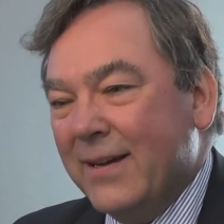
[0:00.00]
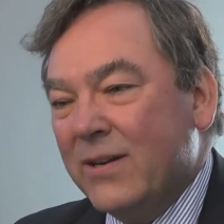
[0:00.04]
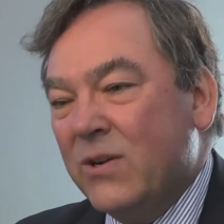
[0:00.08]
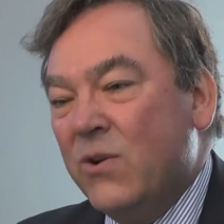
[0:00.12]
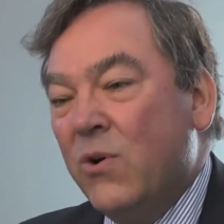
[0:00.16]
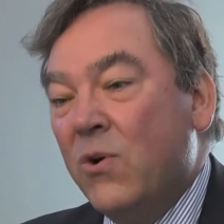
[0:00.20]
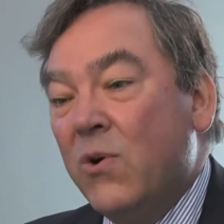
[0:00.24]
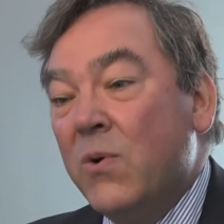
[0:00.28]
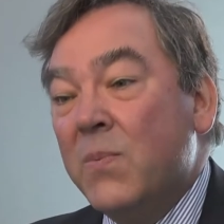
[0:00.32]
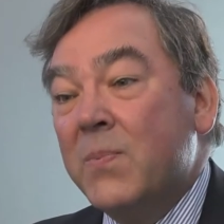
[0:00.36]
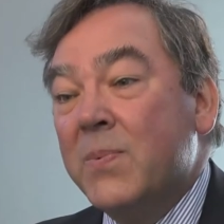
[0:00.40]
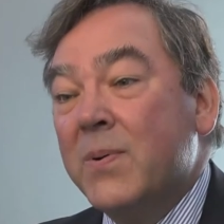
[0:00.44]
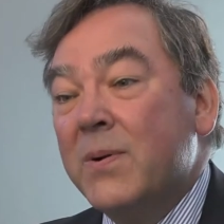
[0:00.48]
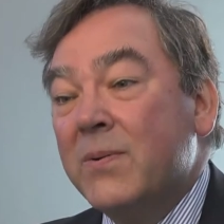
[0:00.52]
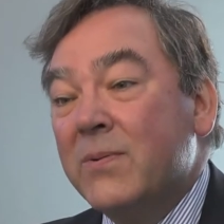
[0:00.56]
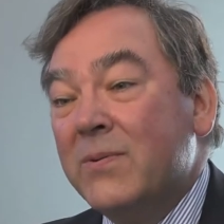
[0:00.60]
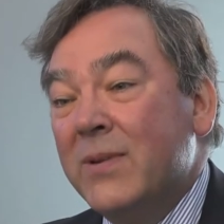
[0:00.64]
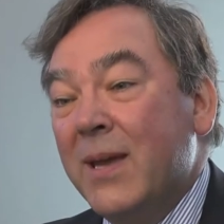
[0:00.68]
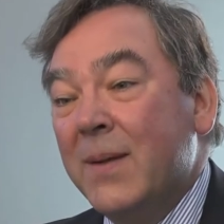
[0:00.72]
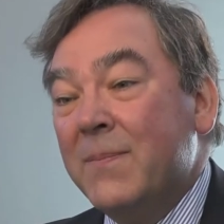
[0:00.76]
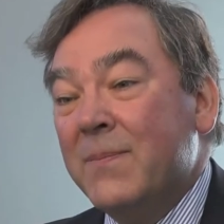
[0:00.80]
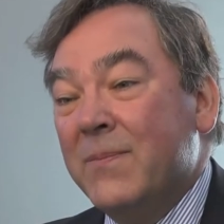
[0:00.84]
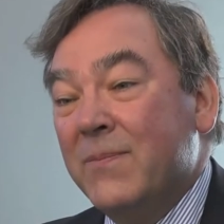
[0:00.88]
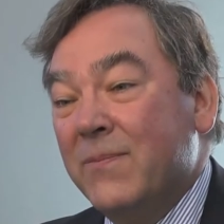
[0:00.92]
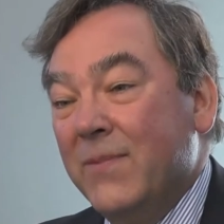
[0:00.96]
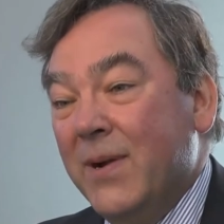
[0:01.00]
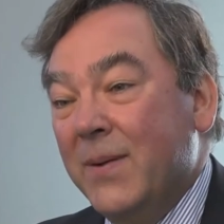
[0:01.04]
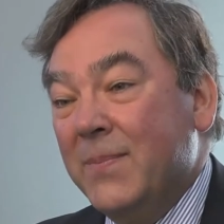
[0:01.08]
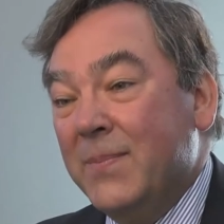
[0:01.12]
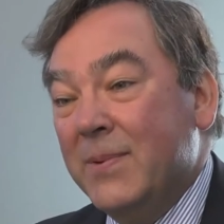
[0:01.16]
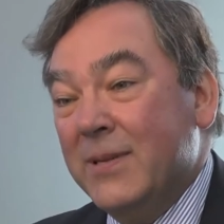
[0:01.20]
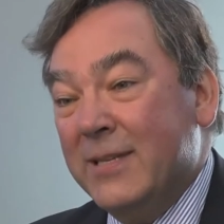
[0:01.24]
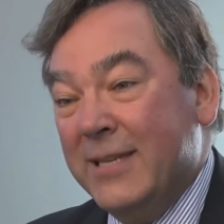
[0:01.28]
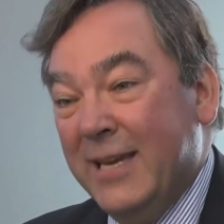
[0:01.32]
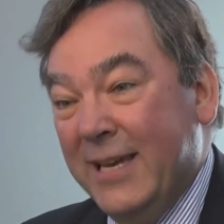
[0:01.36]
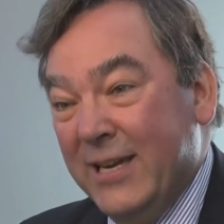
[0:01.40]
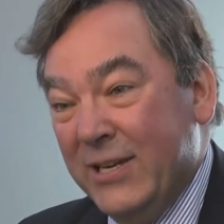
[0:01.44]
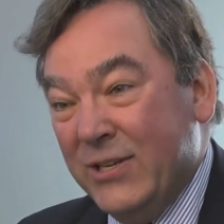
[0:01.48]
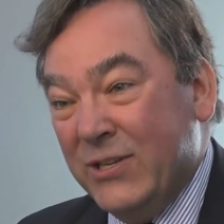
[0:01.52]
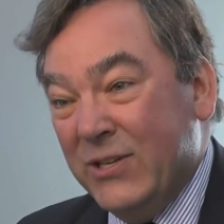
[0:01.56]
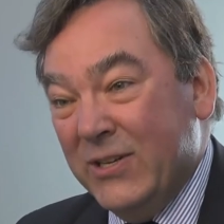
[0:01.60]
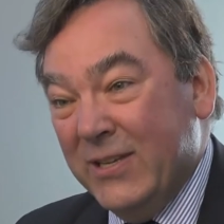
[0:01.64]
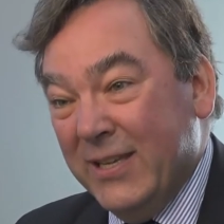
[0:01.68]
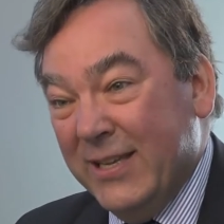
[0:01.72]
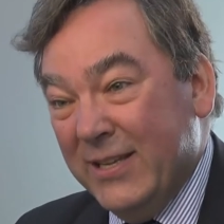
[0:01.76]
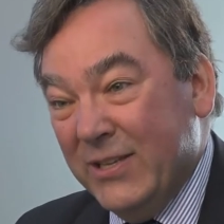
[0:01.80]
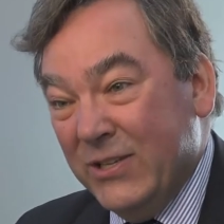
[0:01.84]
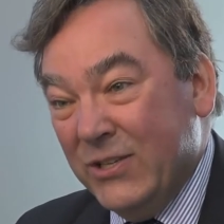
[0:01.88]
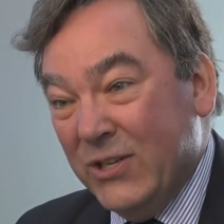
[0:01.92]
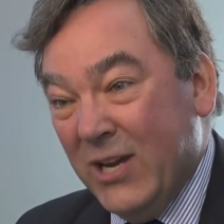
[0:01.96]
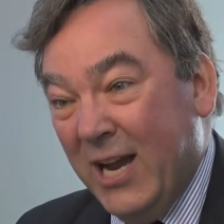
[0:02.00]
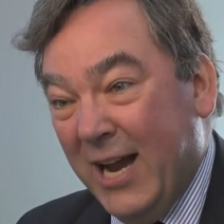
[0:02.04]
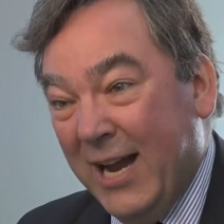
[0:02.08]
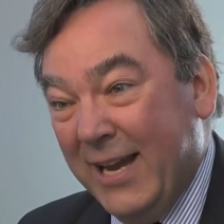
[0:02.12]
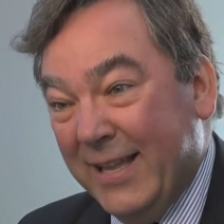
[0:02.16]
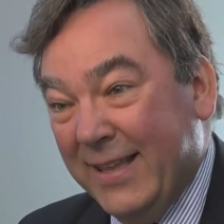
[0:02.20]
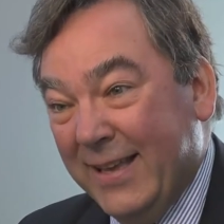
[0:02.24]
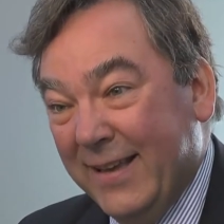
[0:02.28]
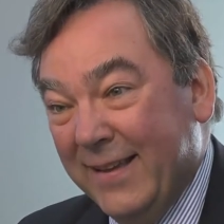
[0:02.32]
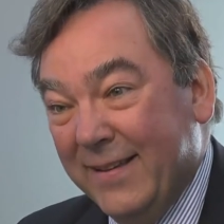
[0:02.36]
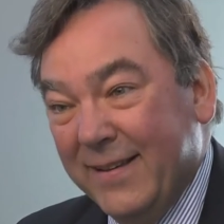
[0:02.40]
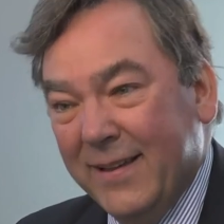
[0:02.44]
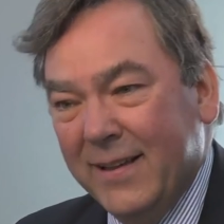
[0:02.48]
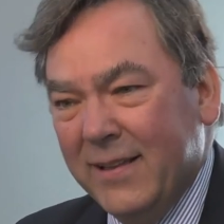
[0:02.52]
Corporate reputation in China.